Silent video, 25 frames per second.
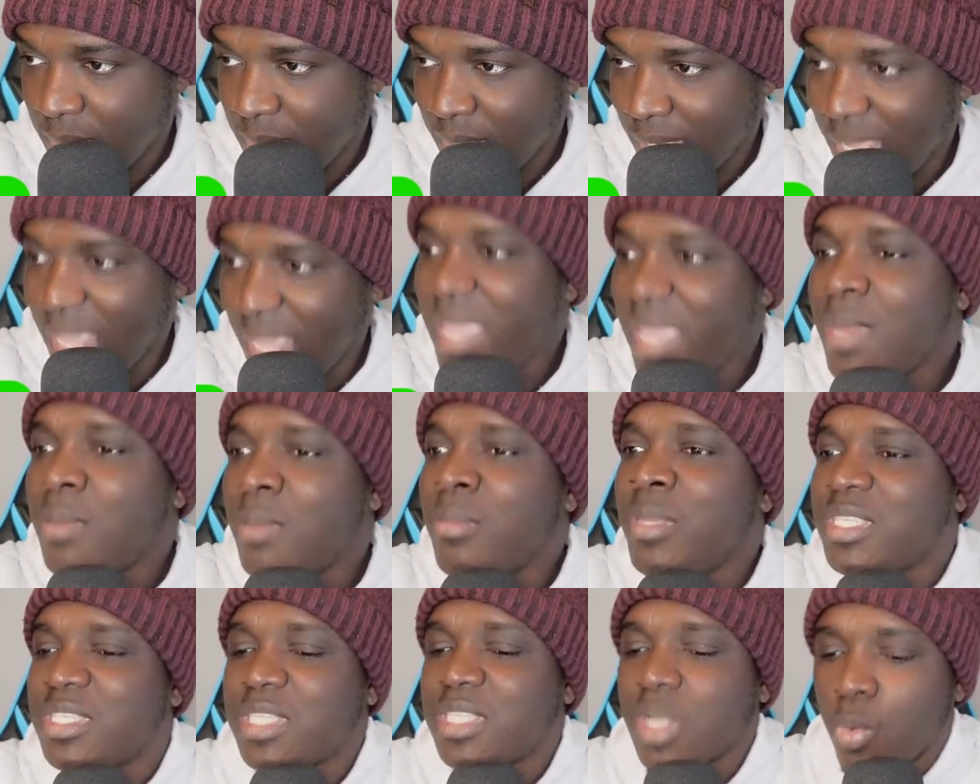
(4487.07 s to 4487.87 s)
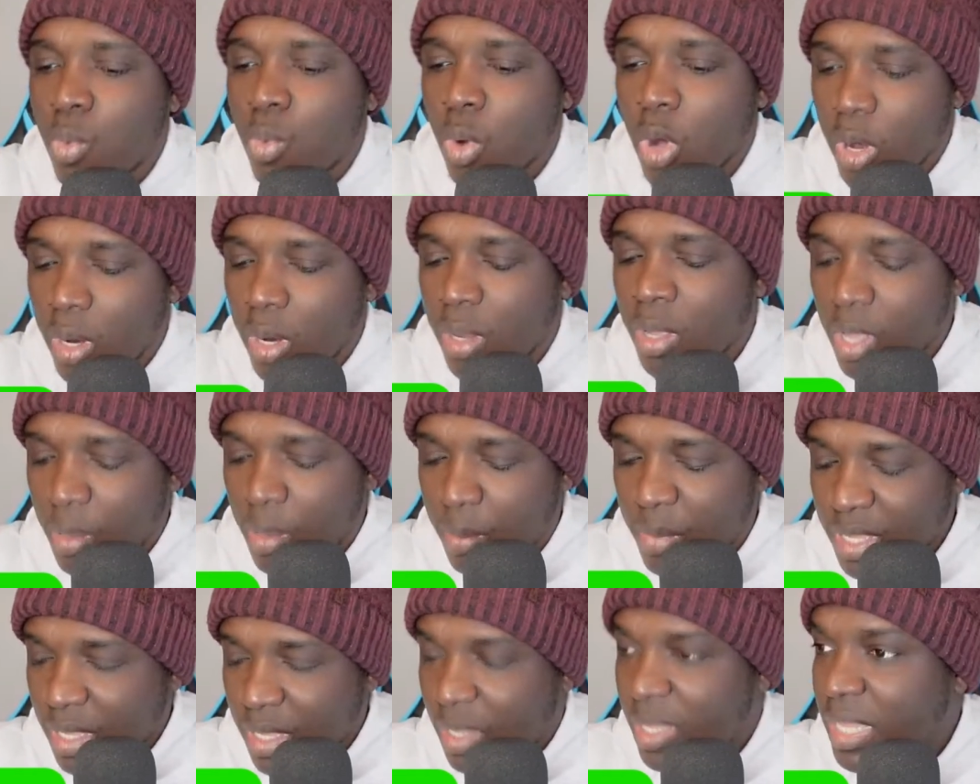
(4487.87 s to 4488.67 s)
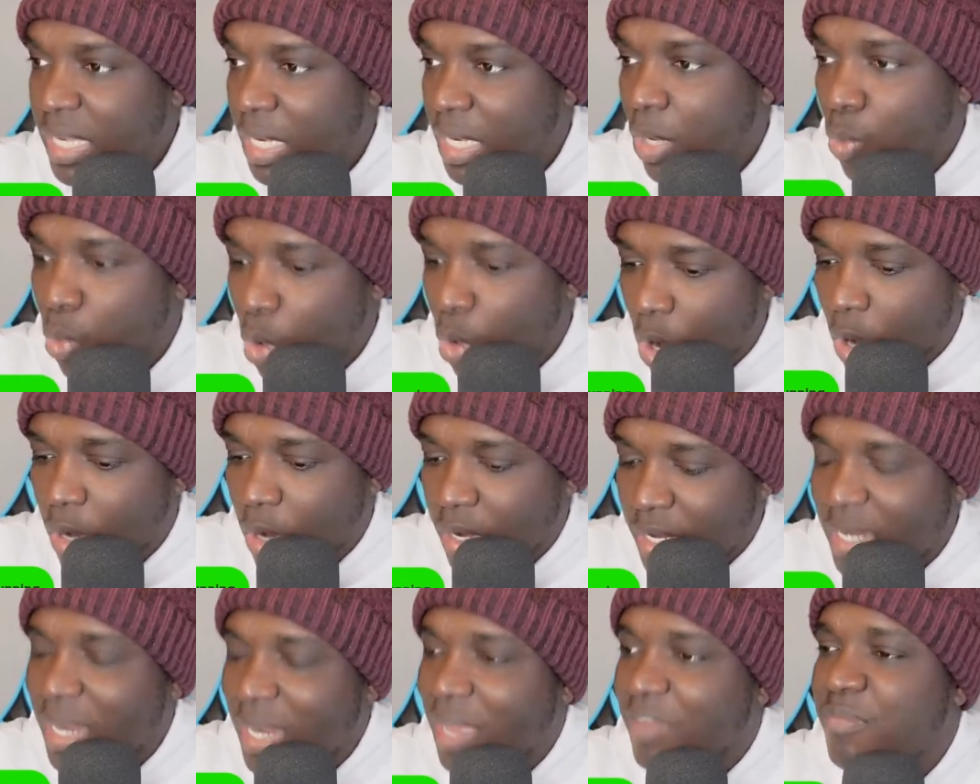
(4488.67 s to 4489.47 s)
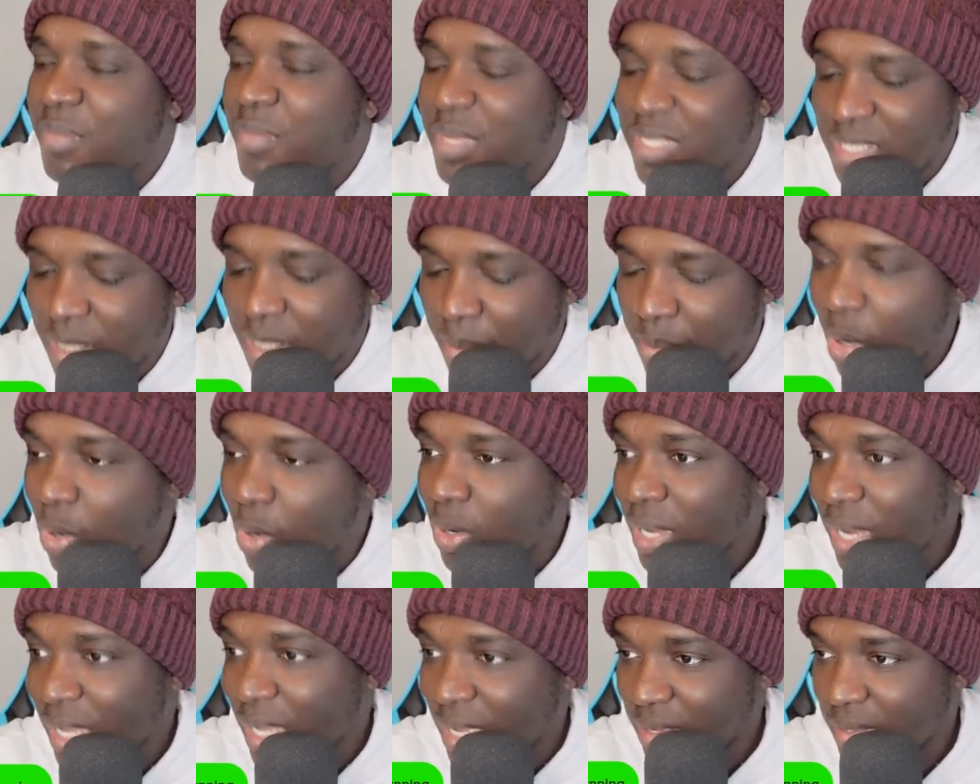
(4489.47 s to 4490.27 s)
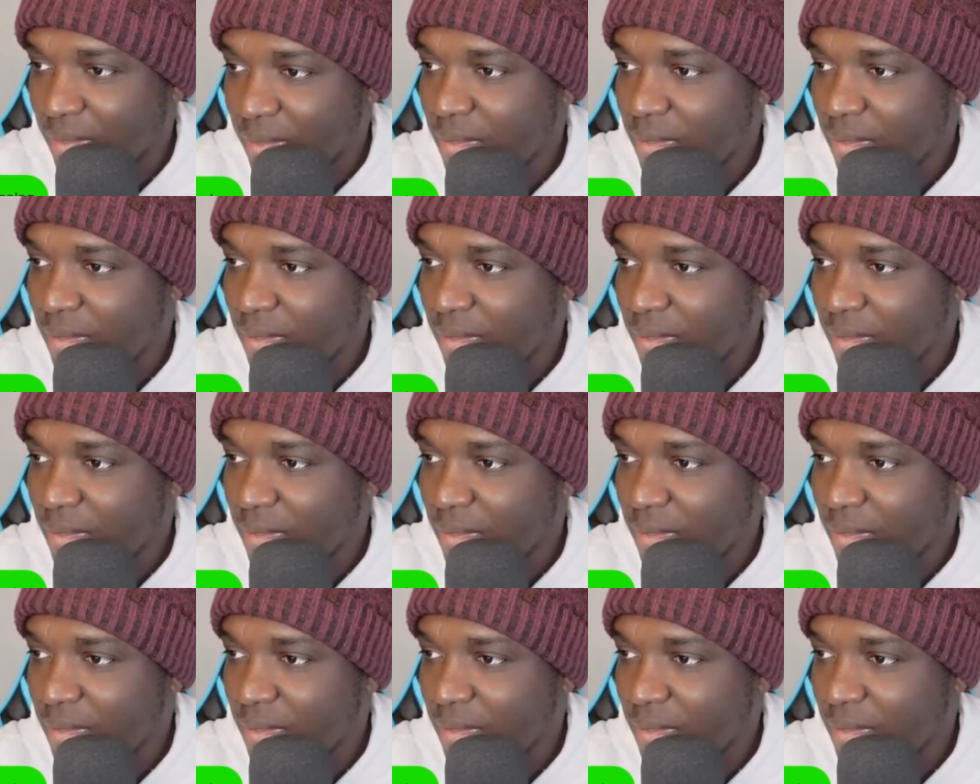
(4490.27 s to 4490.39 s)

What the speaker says: in in the wording of Mr. Butler.